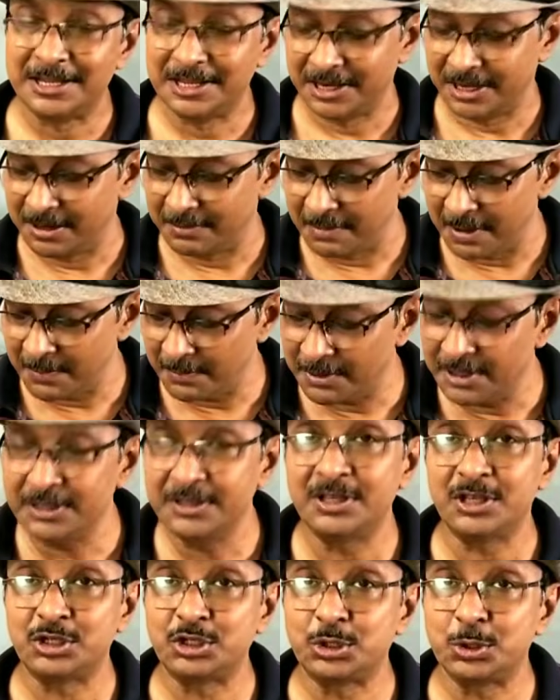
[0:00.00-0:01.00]
Remember,
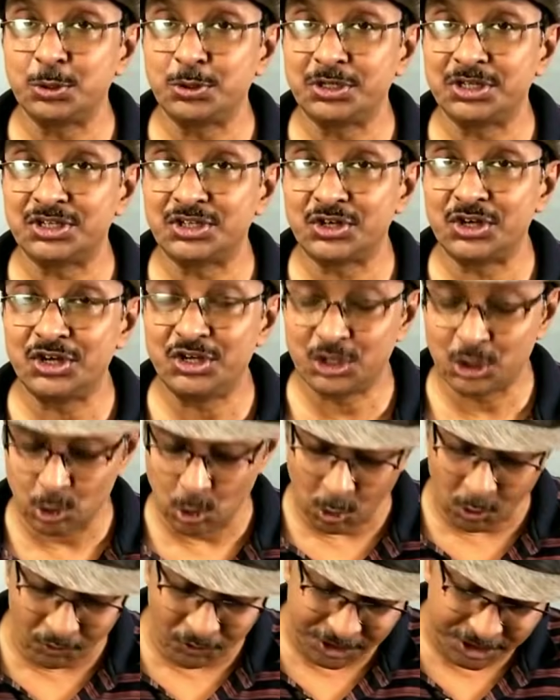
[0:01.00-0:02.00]
the suit is written over